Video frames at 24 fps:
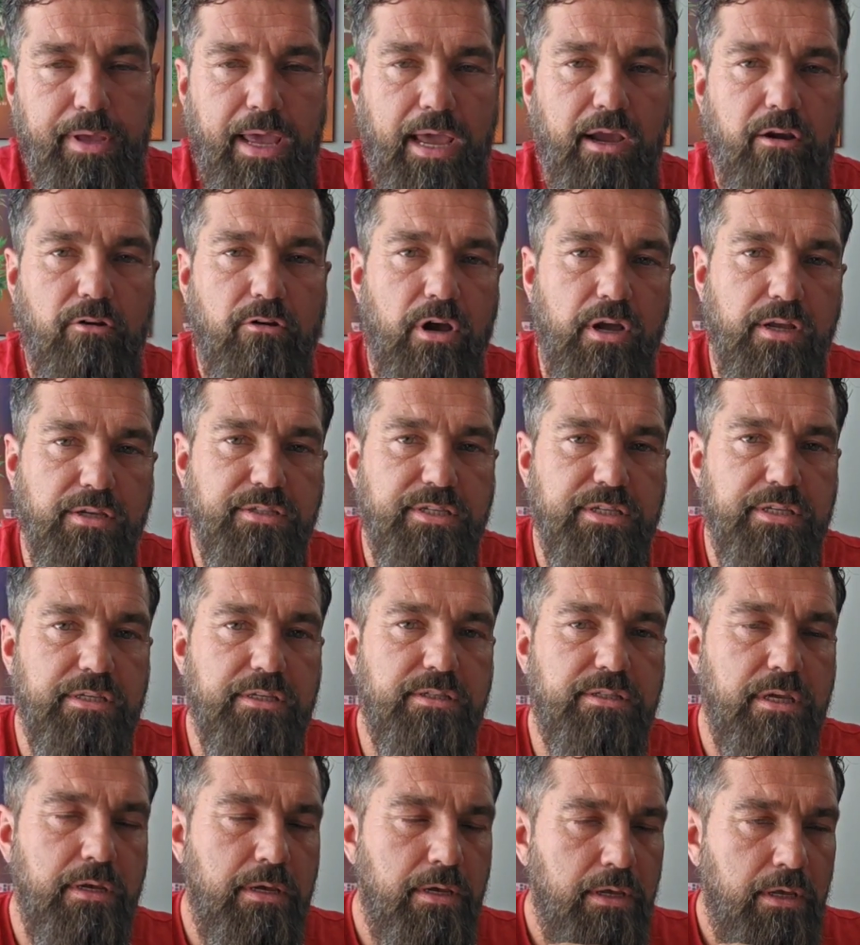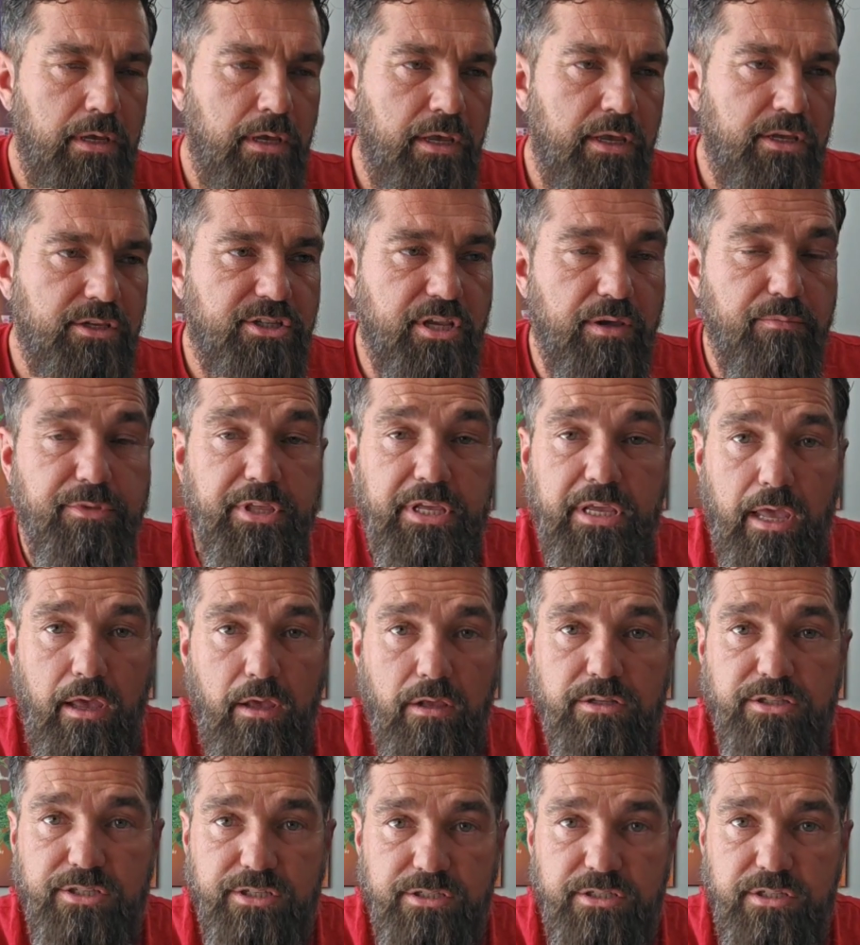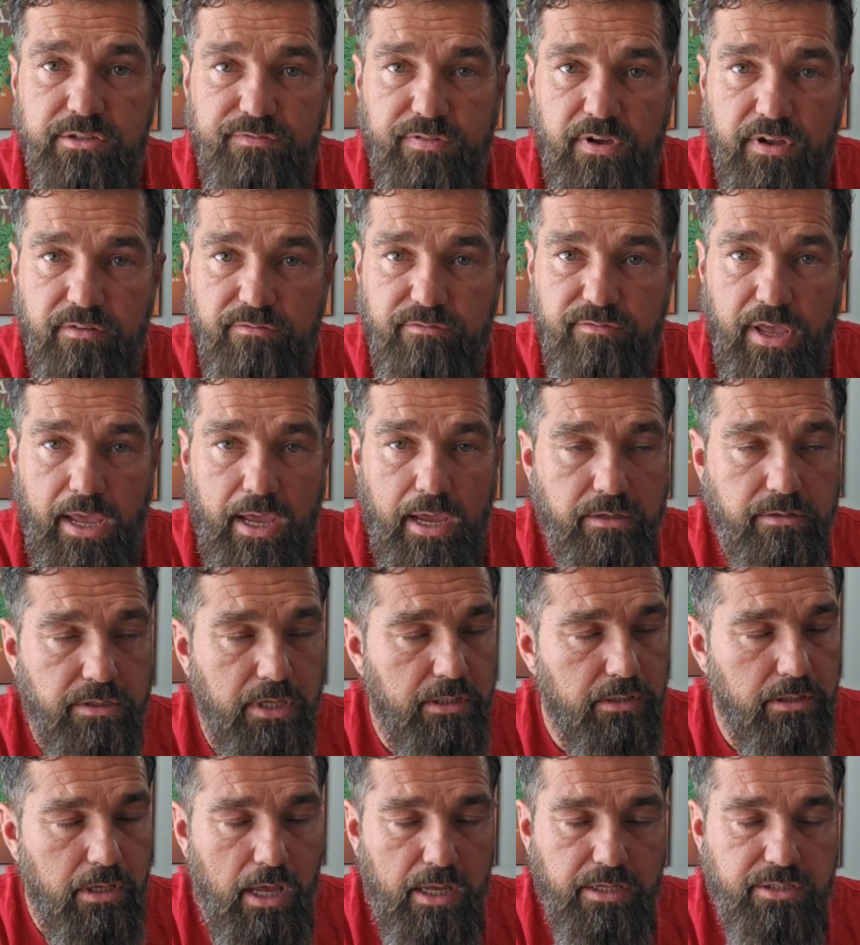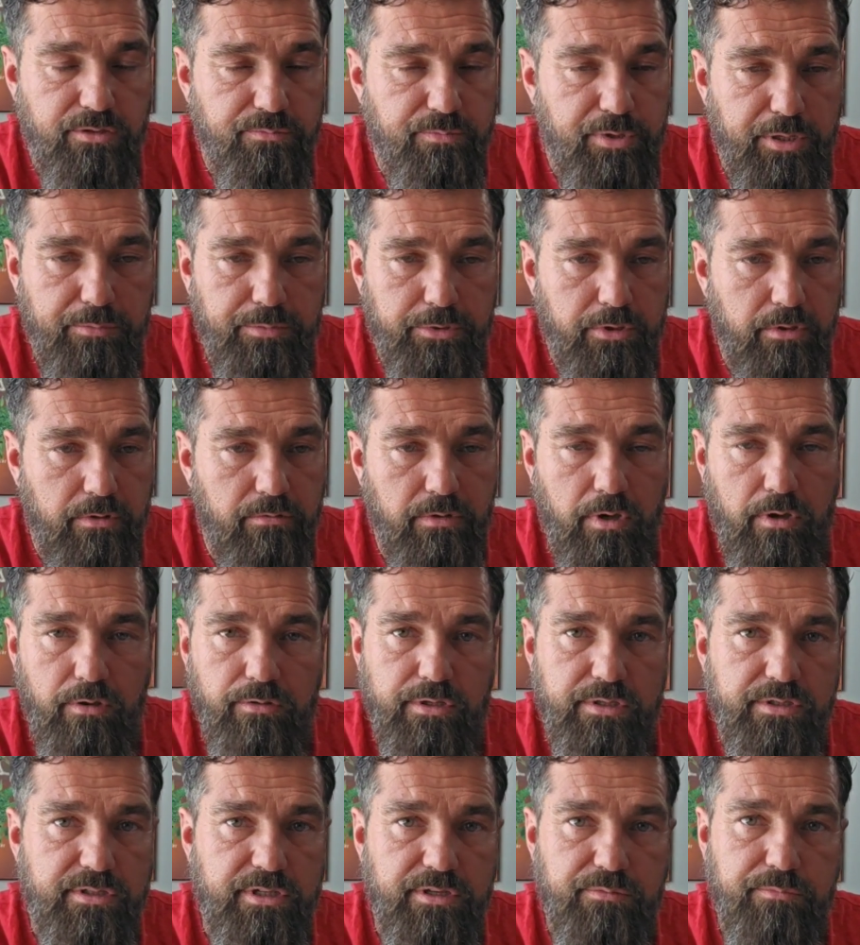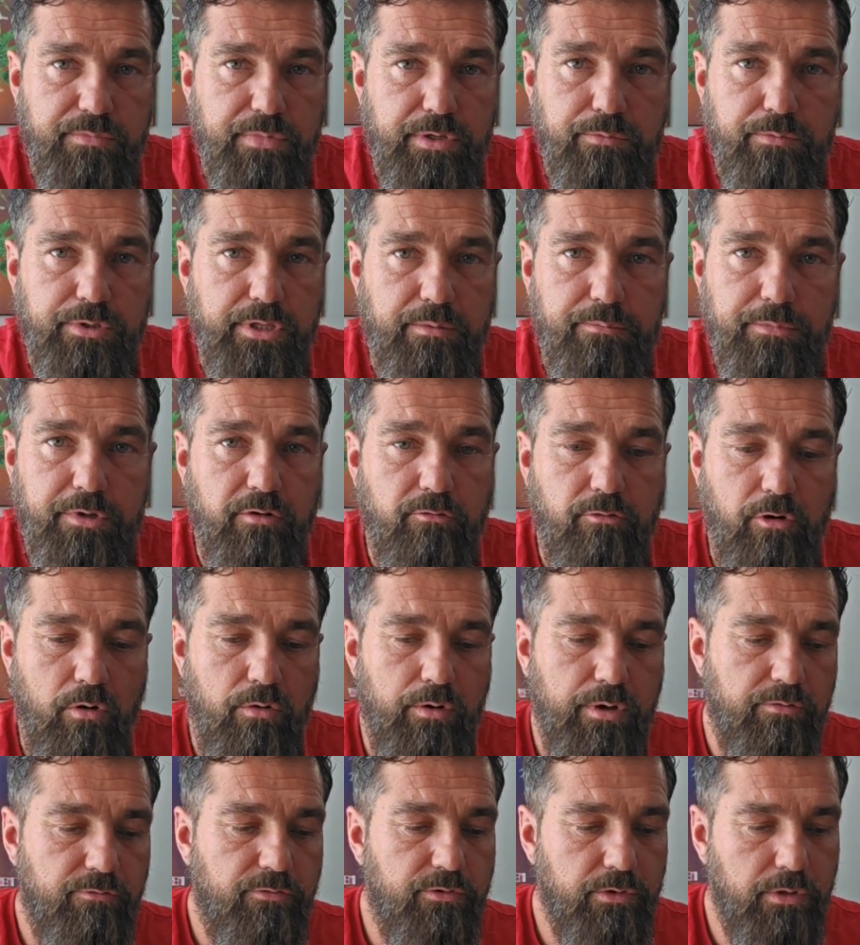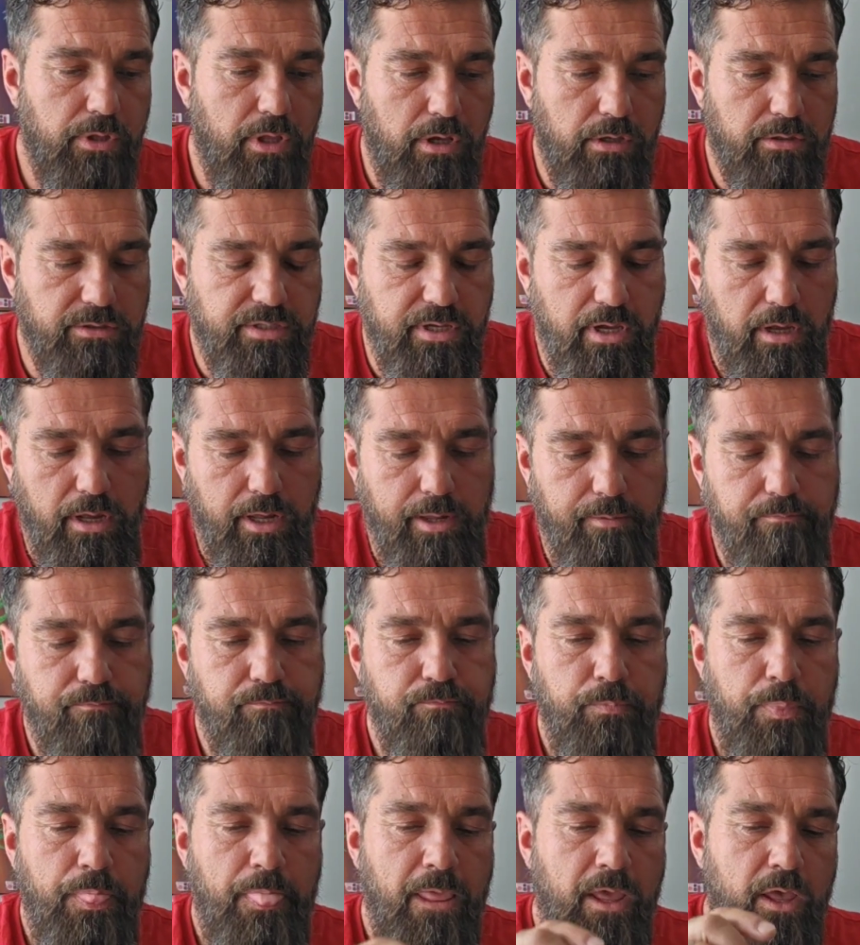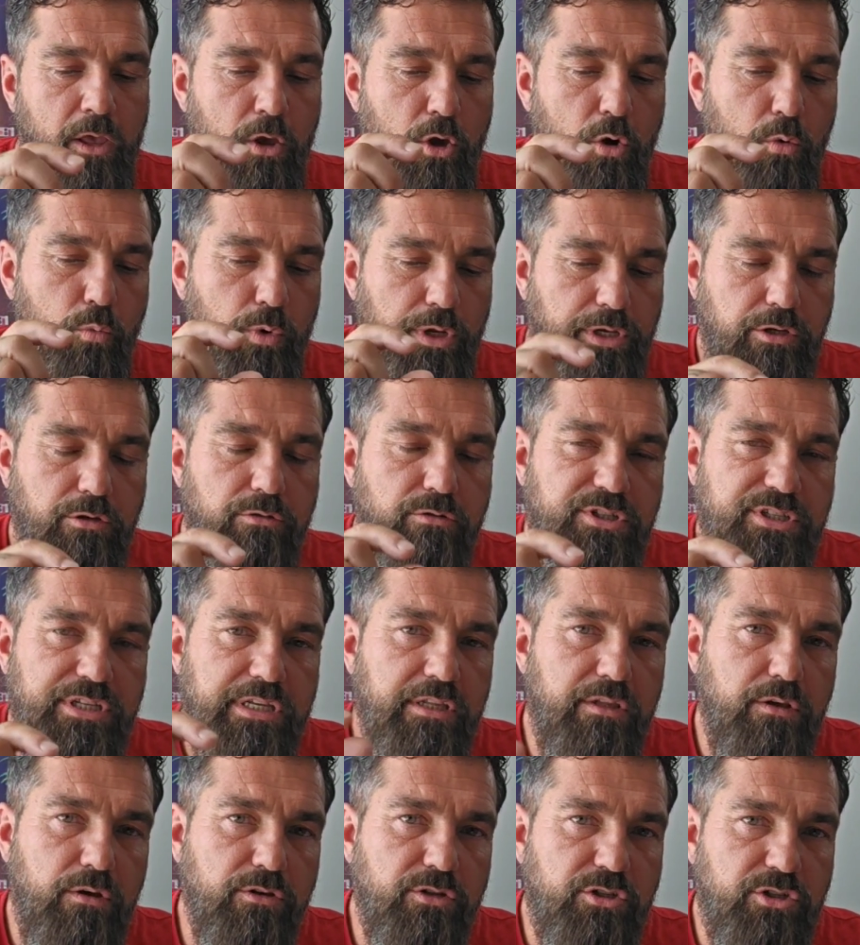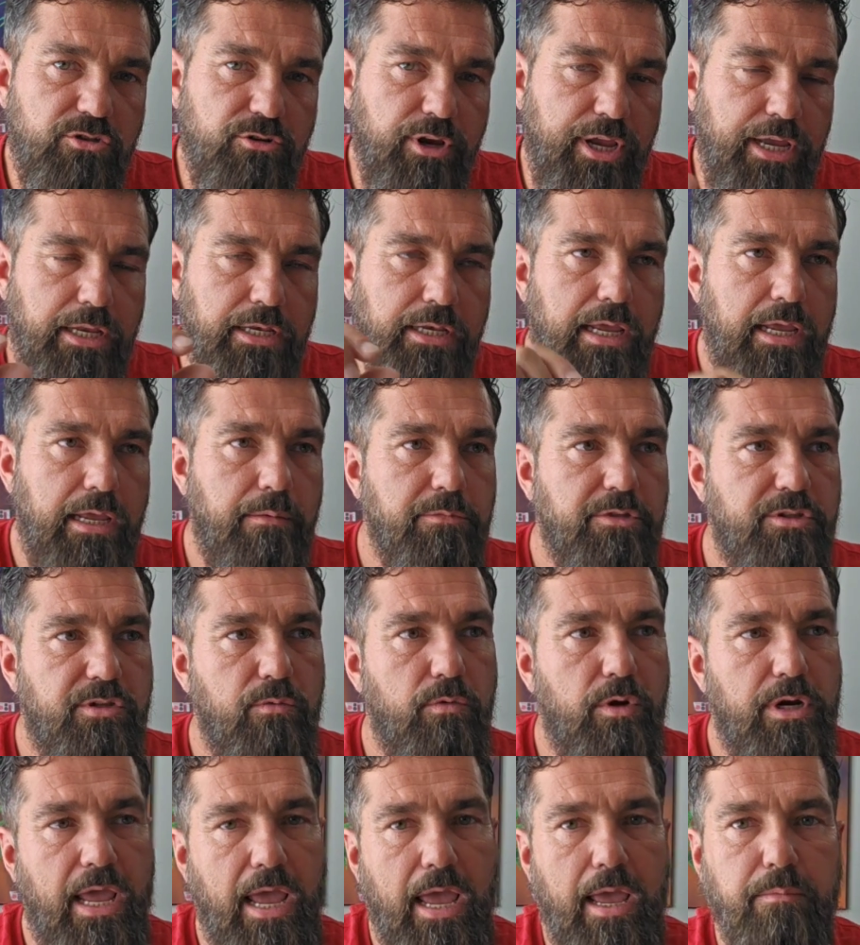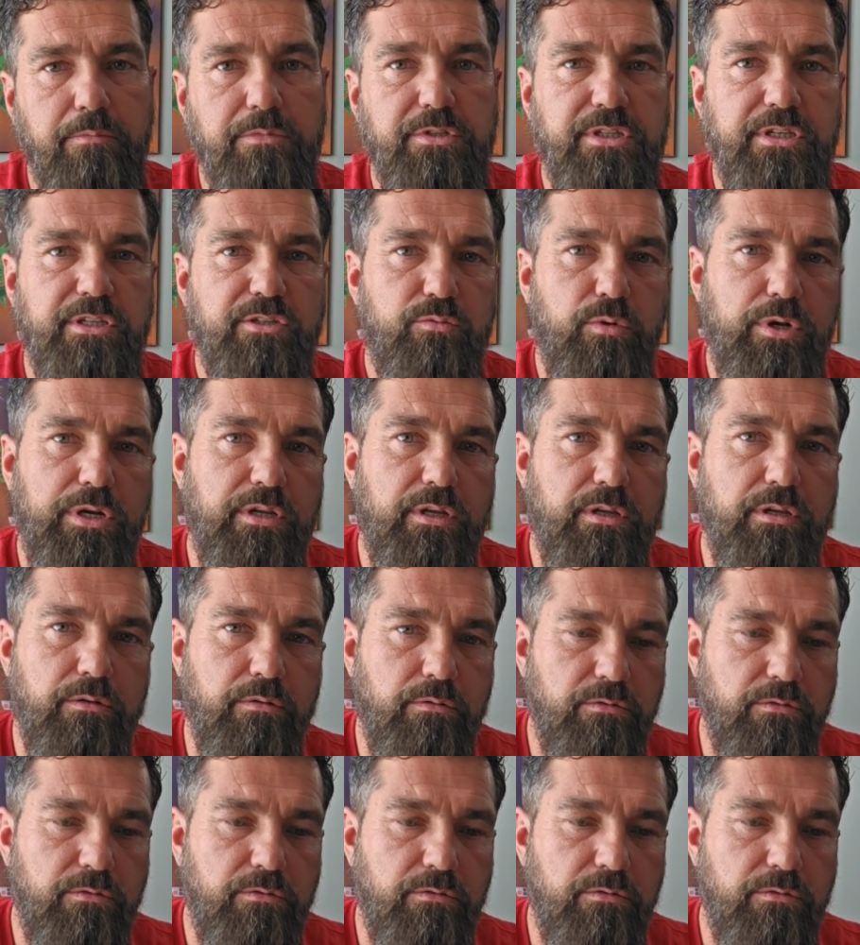Excuse me. So that's what a back cross is. Something else, this is a fun fact, and lots of people don't know this, even people that have been growing for a long time.